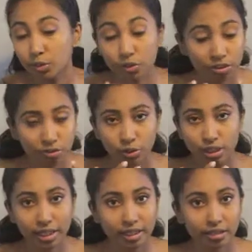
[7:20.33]
If
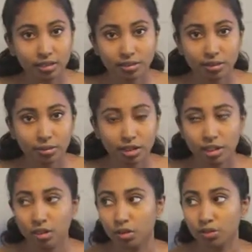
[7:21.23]
we are eating
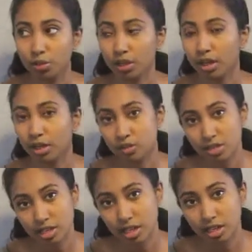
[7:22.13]
something, or if we are
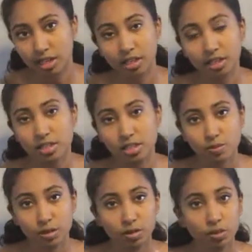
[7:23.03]
outside, they can
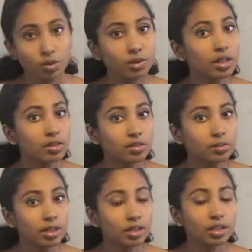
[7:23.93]
smell what we are
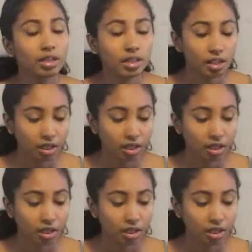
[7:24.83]
smelling.